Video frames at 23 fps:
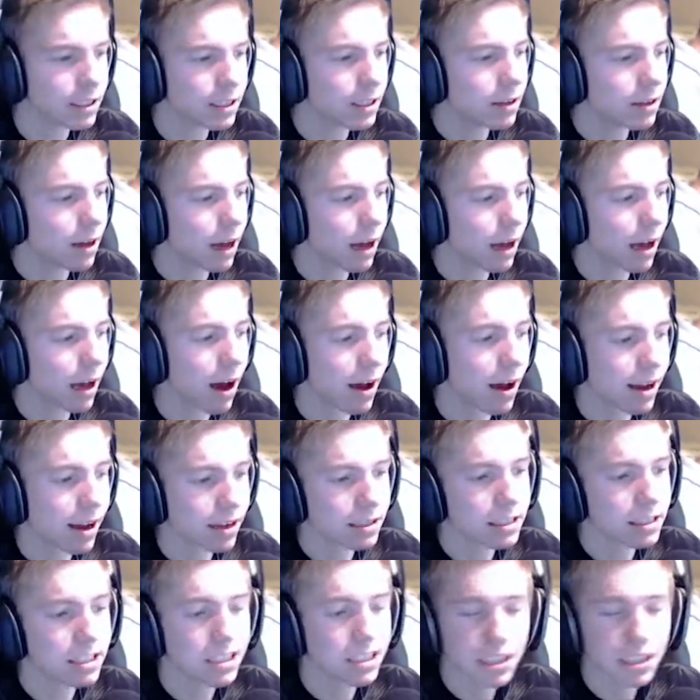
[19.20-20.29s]
uh, I
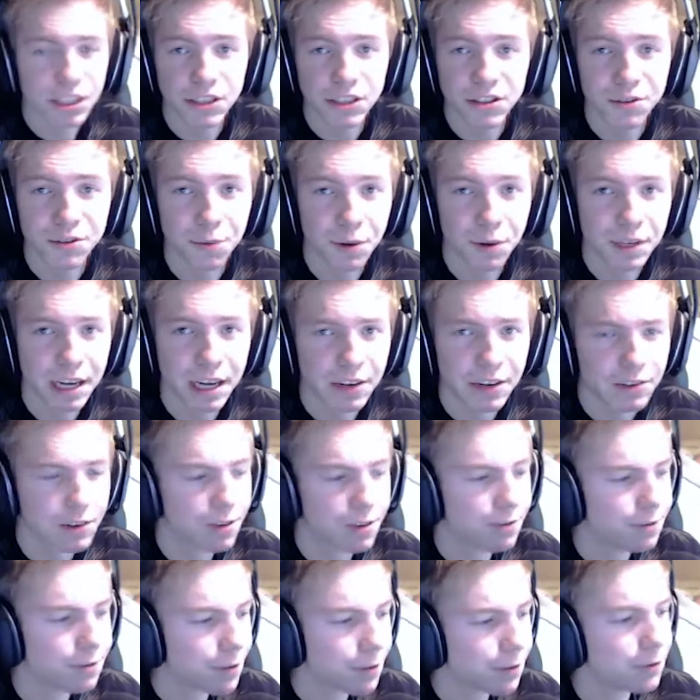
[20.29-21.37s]
actually got to
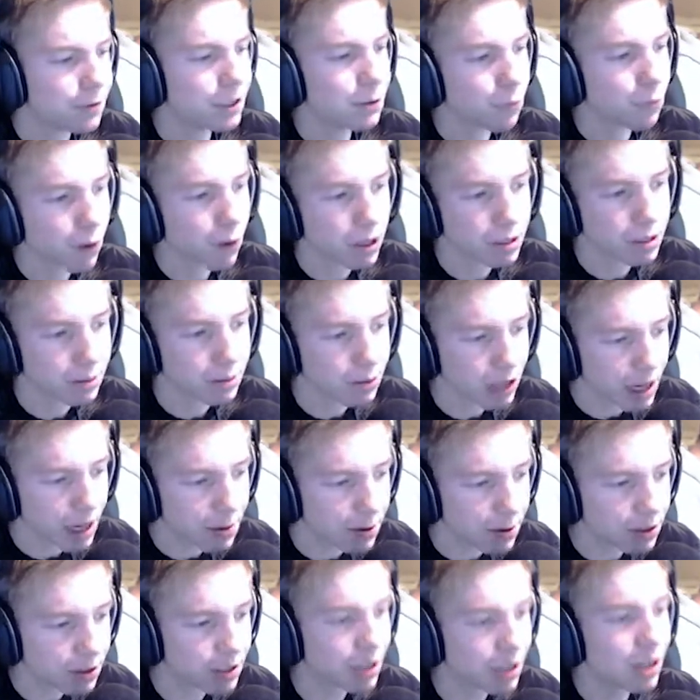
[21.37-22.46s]
151
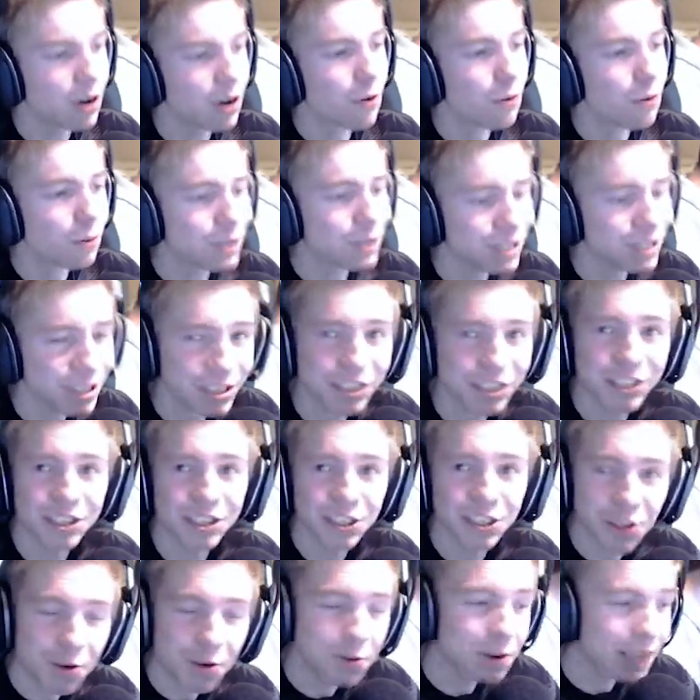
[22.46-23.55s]
subscribers which is just
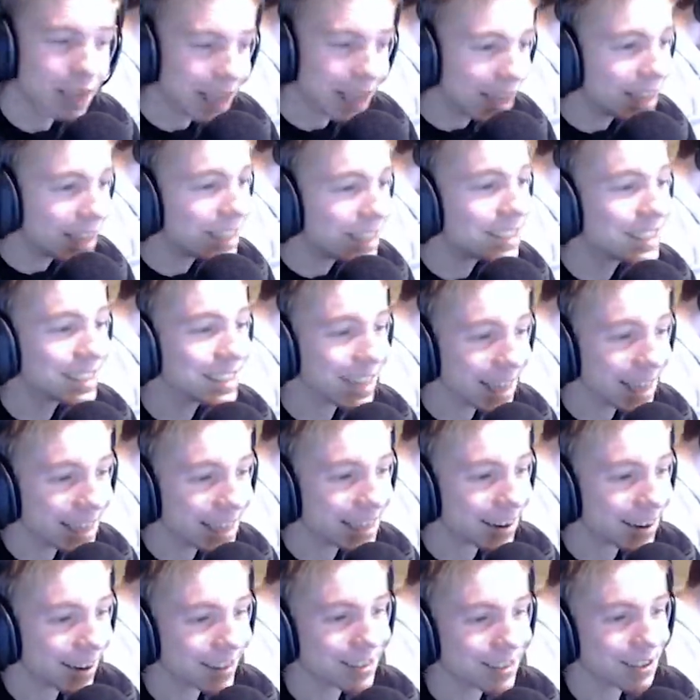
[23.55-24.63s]
totally insane
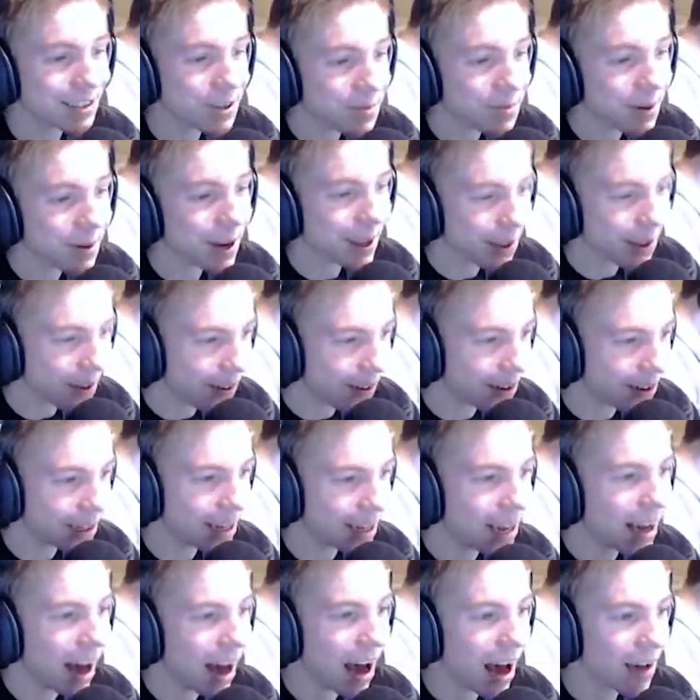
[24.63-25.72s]
guys oh my god
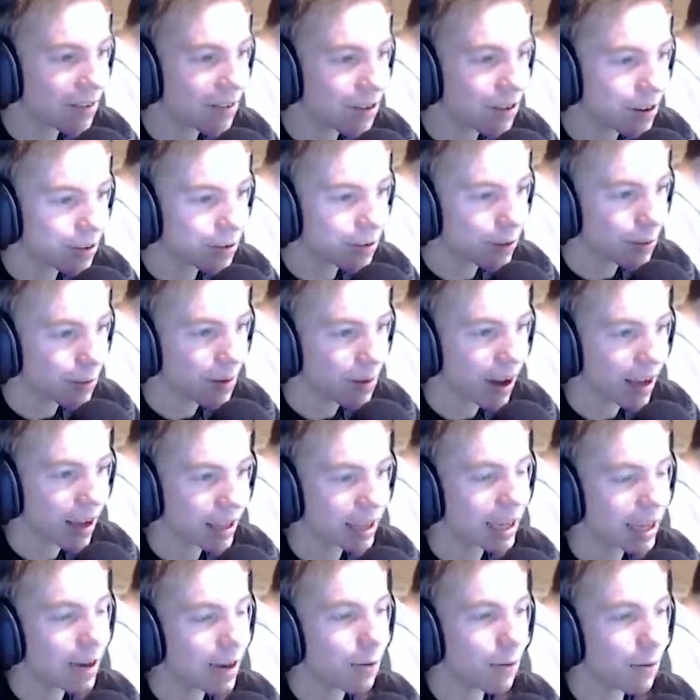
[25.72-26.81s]
I've gone from
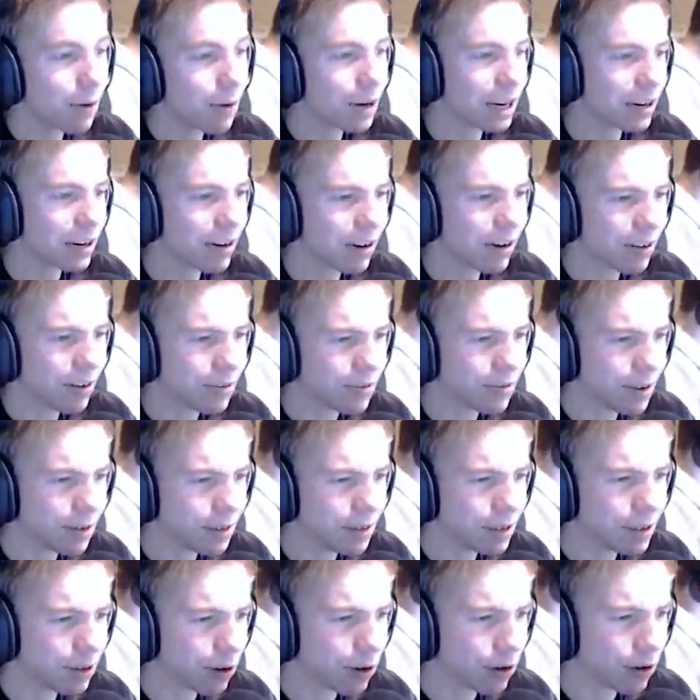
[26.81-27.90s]
like
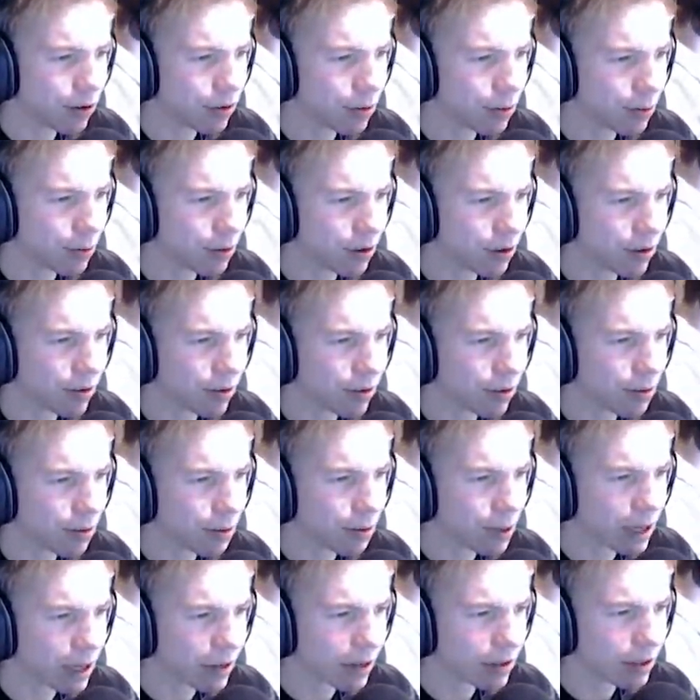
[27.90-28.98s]
150 on or
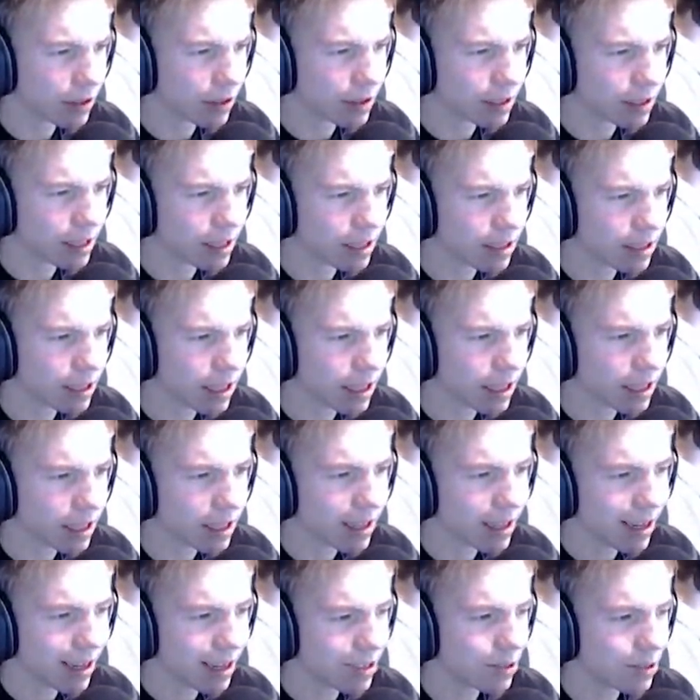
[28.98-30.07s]
116
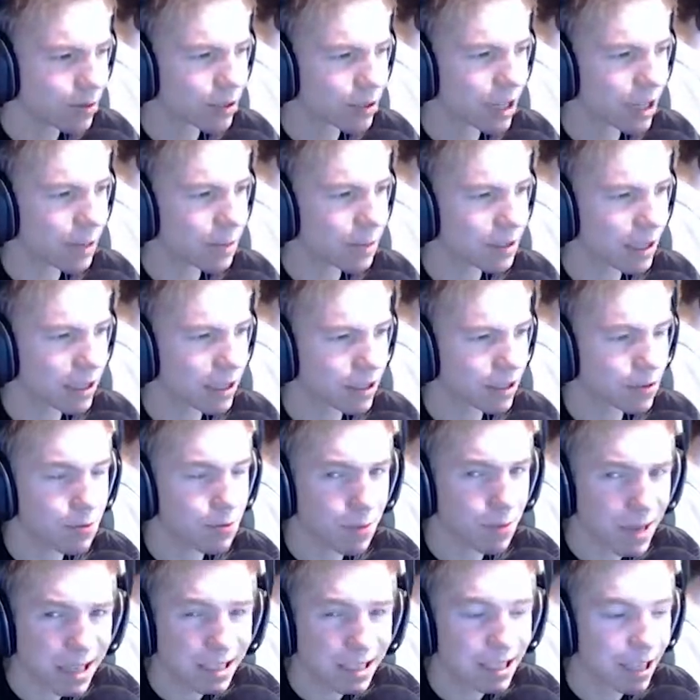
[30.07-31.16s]
subscribers like some
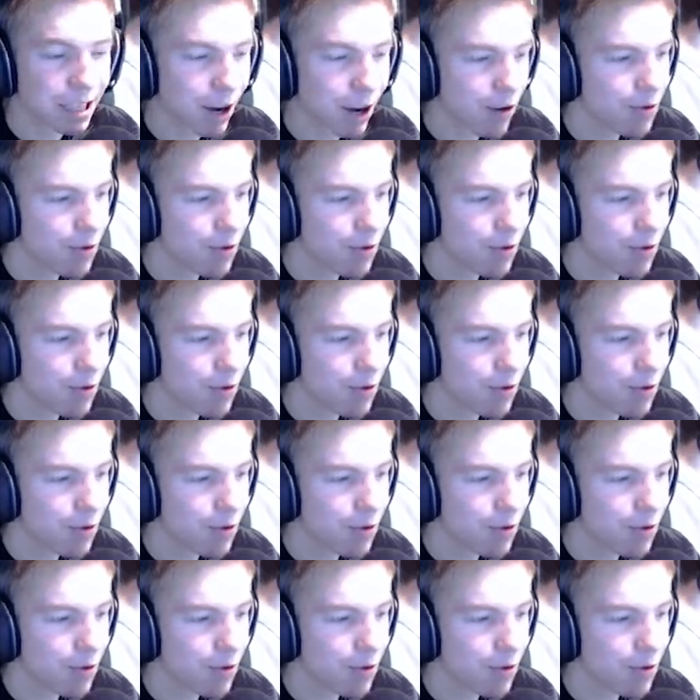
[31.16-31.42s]
weeks ago